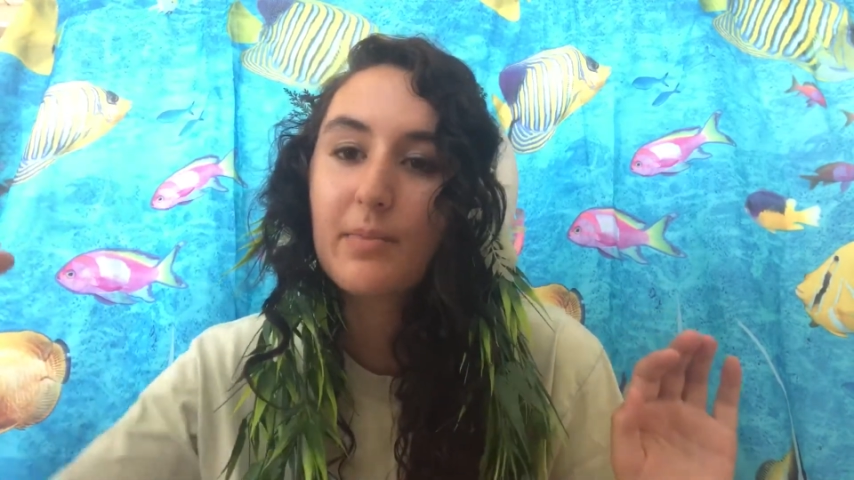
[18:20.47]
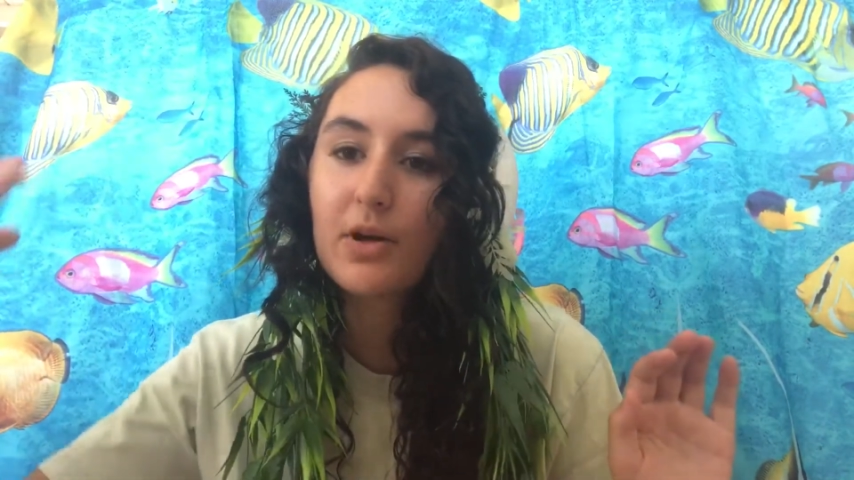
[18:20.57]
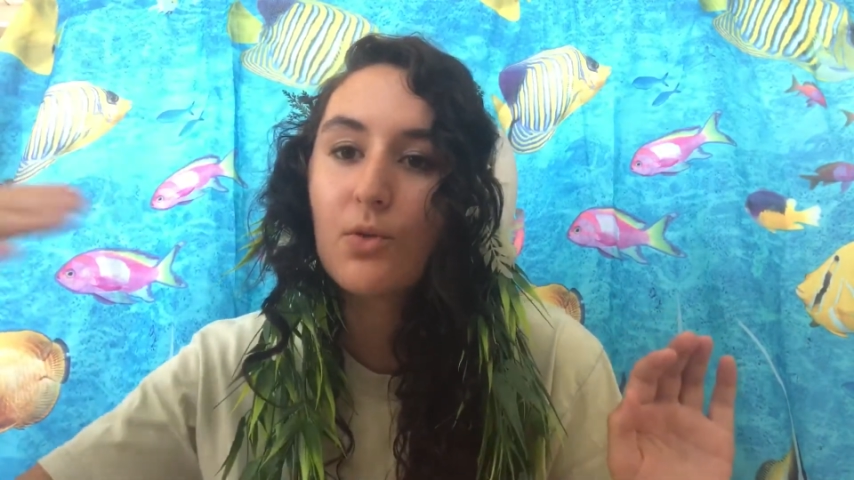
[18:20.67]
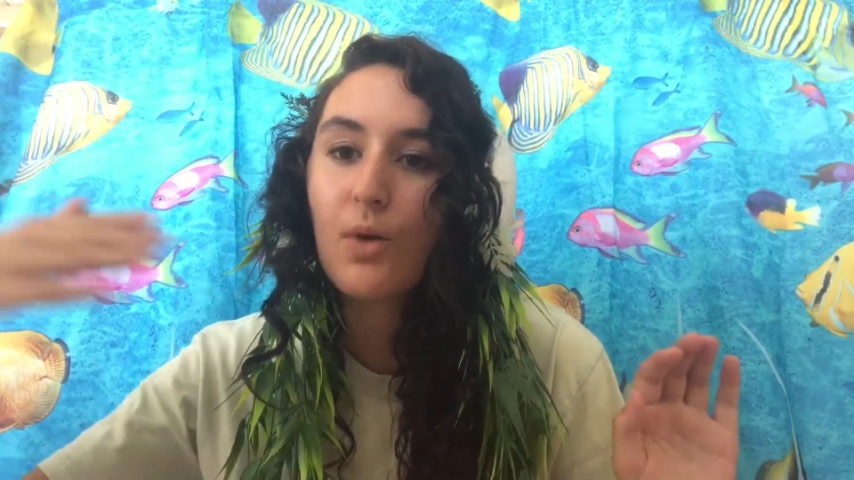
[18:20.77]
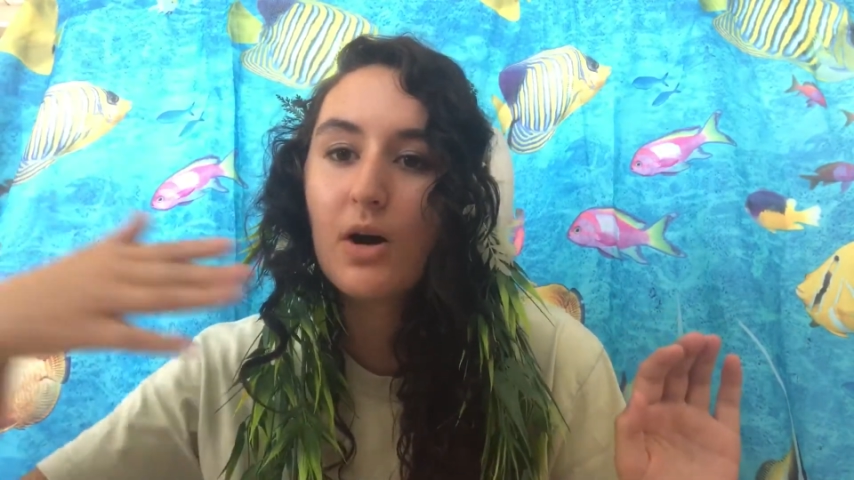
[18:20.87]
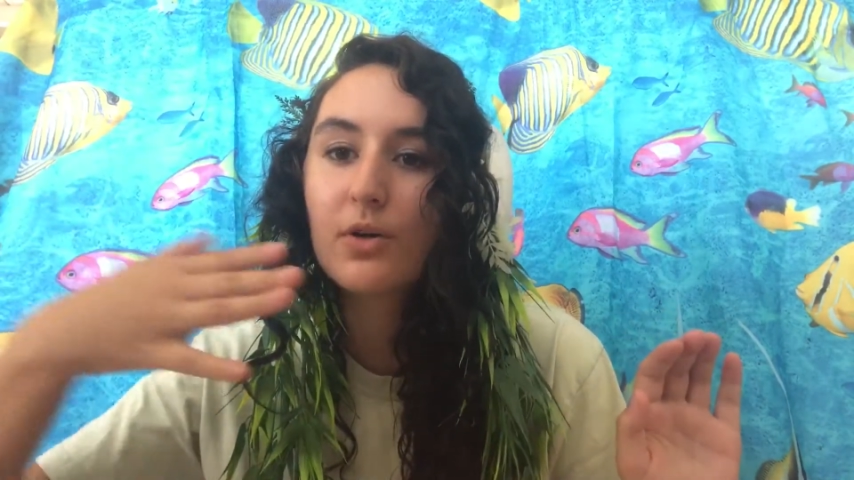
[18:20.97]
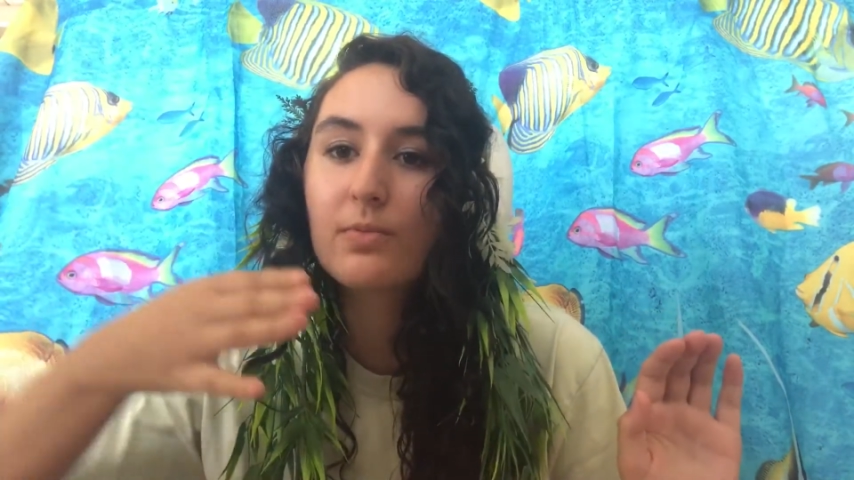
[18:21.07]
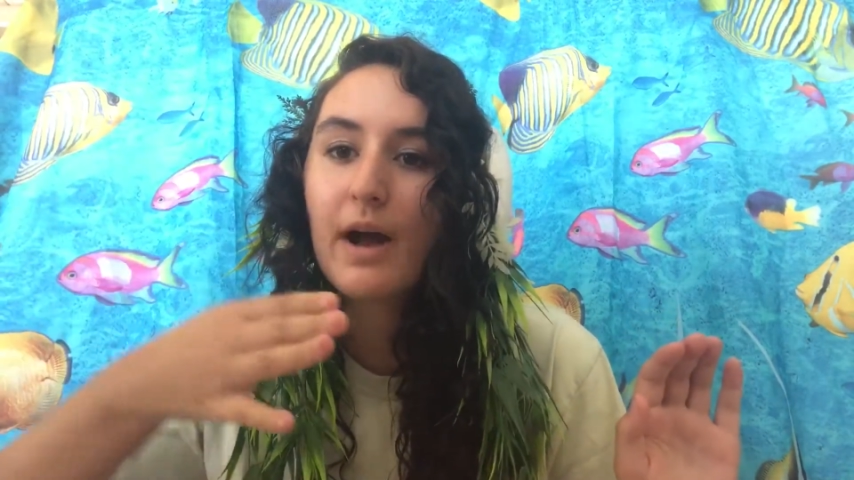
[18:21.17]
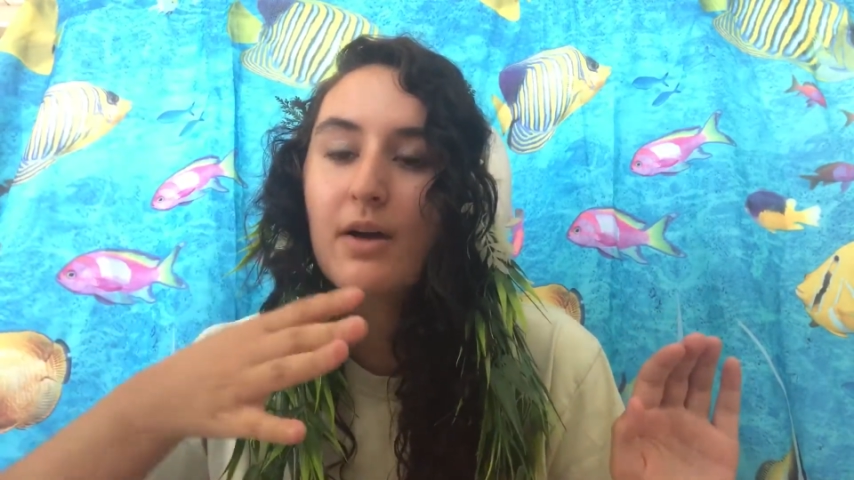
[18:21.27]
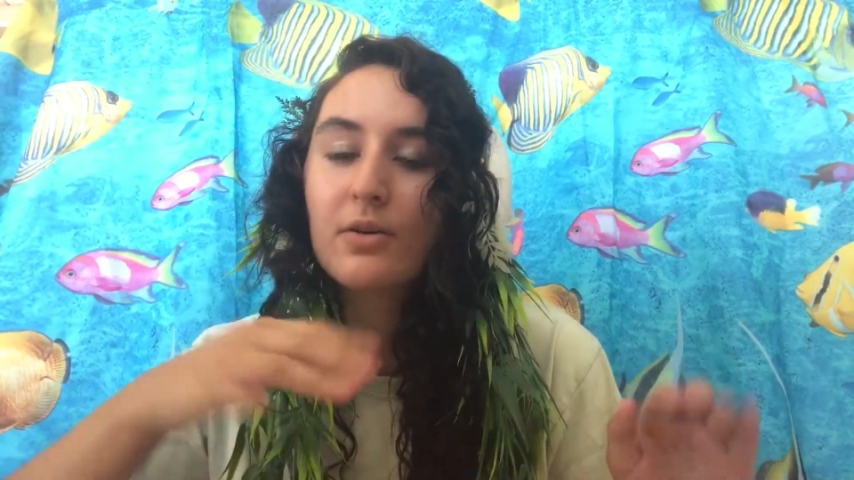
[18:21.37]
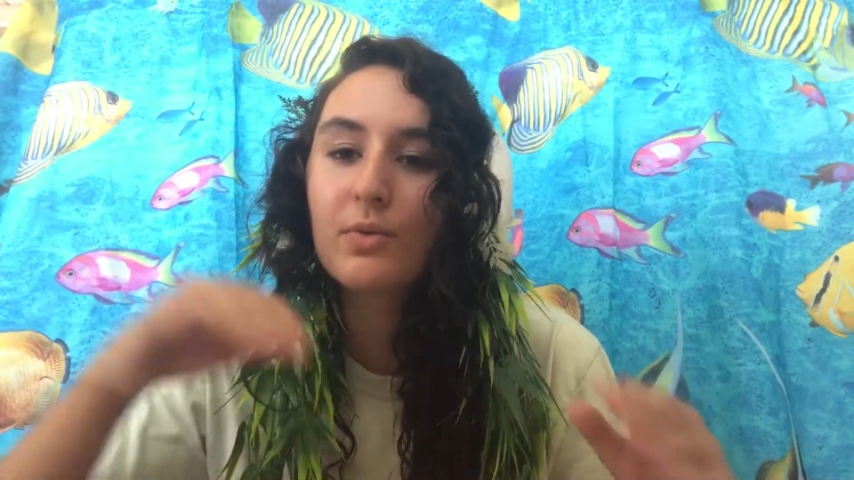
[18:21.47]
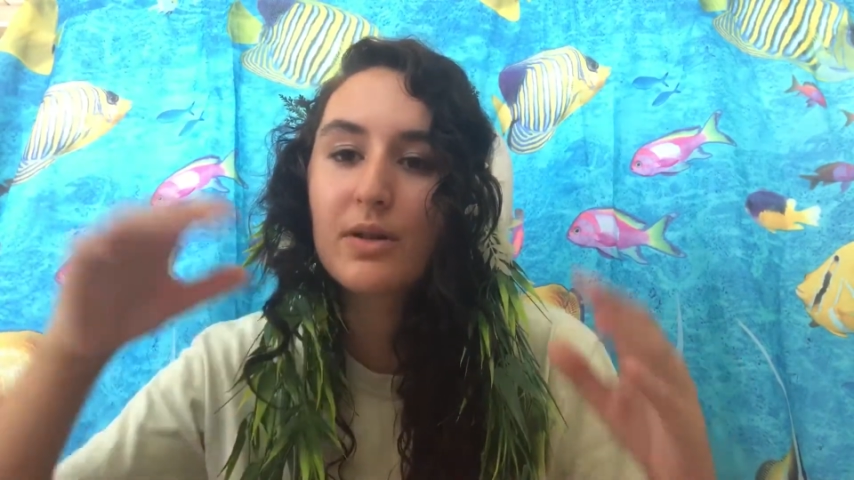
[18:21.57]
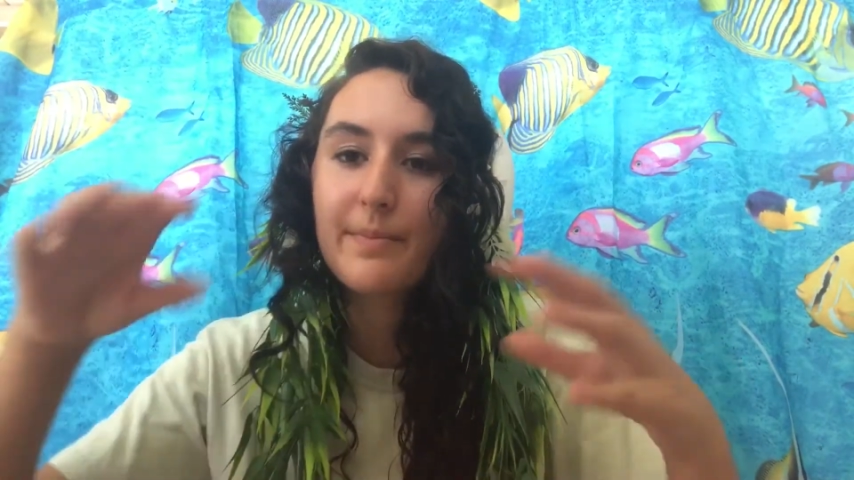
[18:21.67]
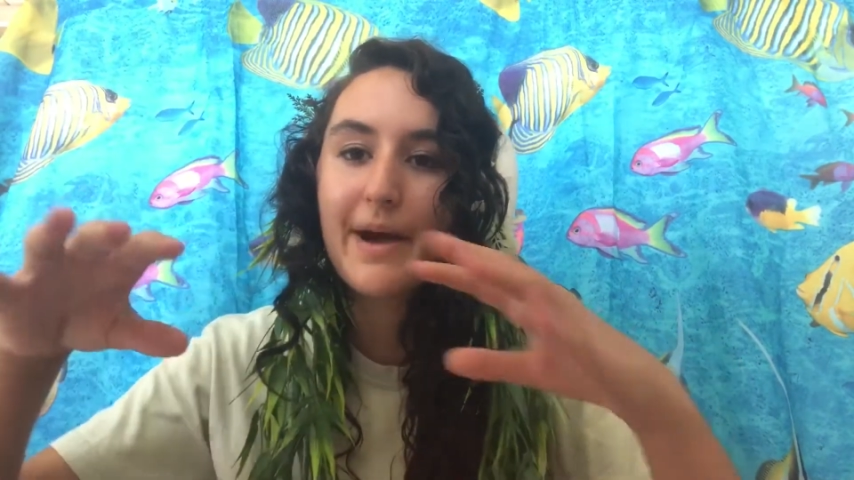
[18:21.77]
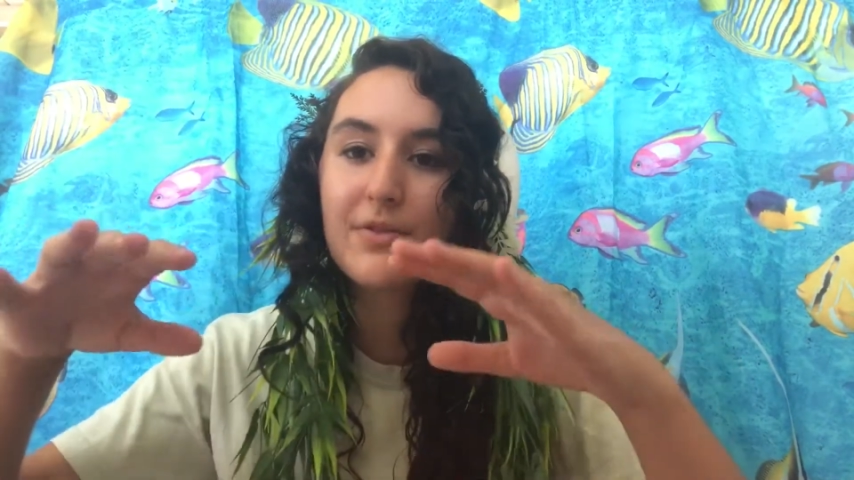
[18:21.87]
but you walk around, and where
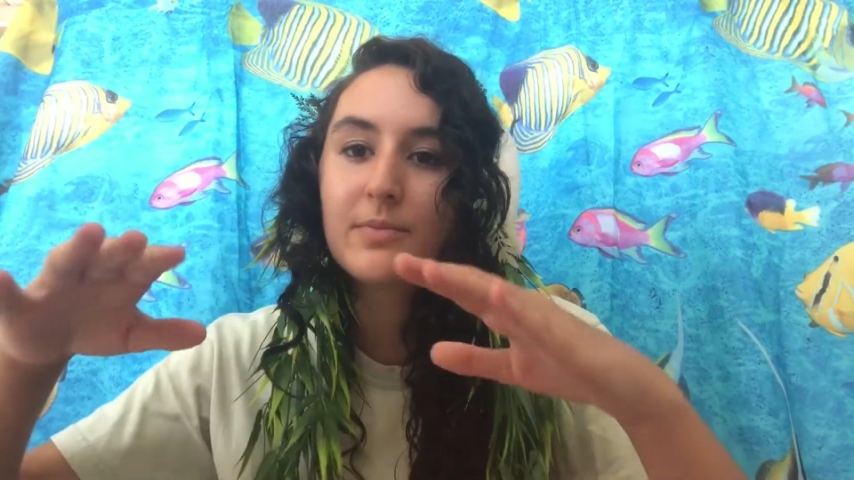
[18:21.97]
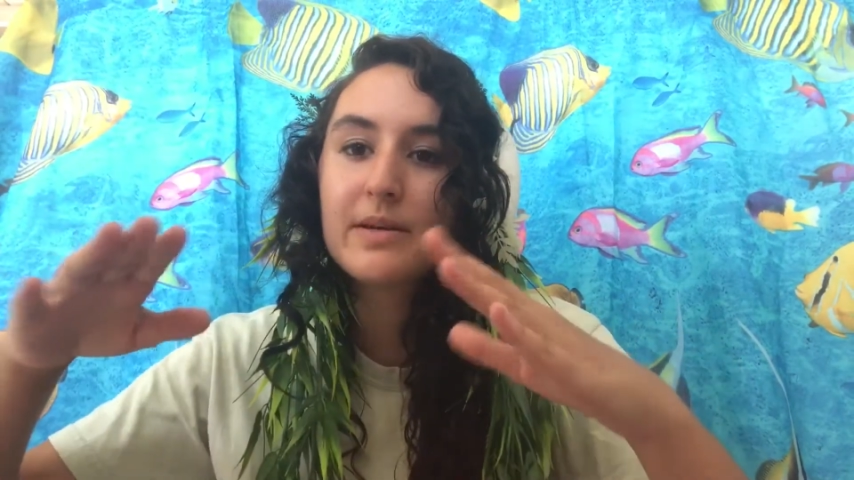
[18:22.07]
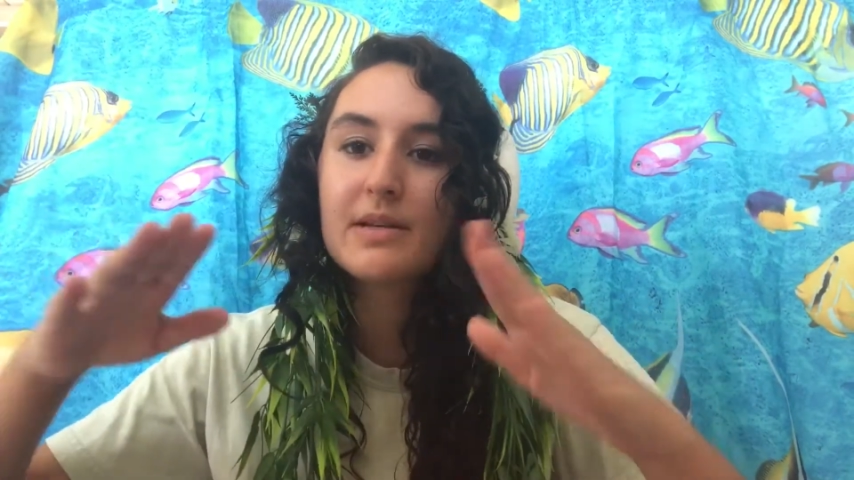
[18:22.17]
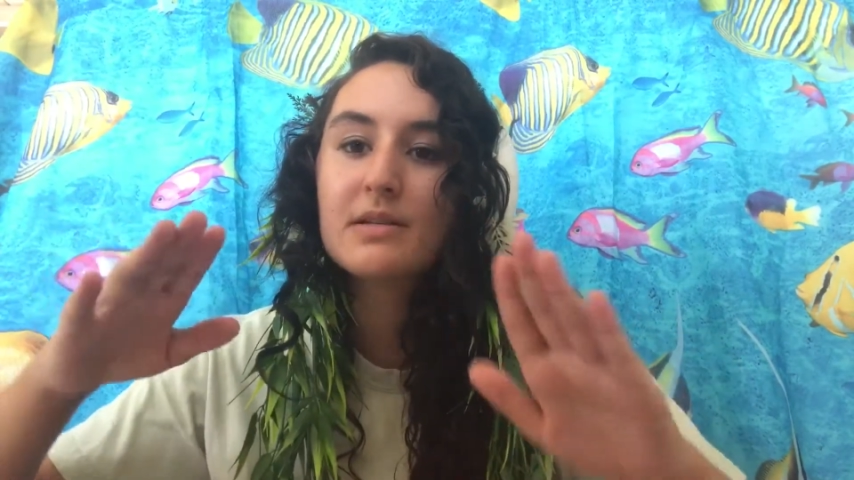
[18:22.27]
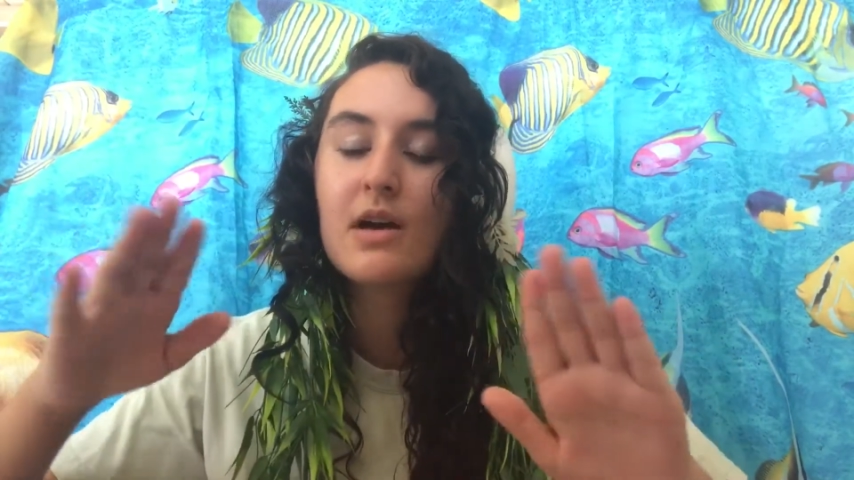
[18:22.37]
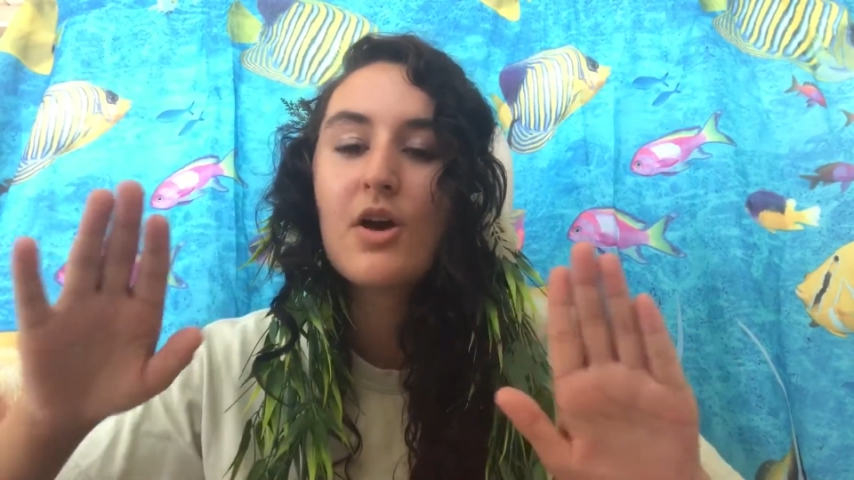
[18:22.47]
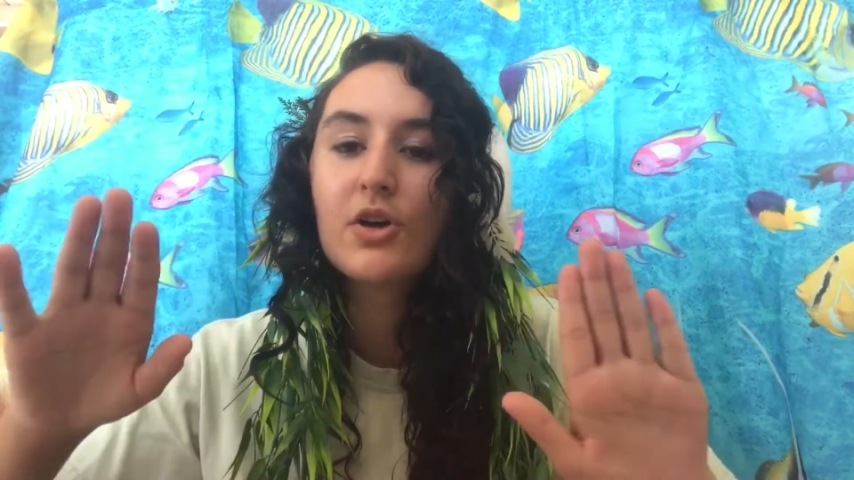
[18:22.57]
the bathroom is,